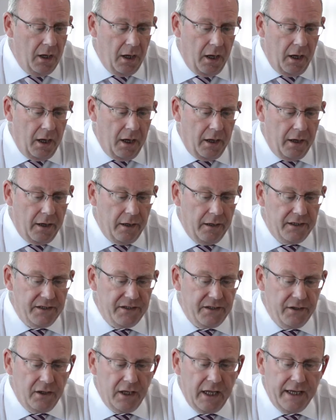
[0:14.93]
It's
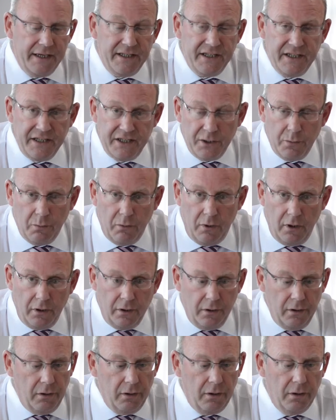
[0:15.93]
the latest
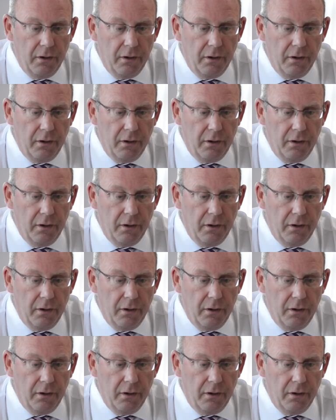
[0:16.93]
one.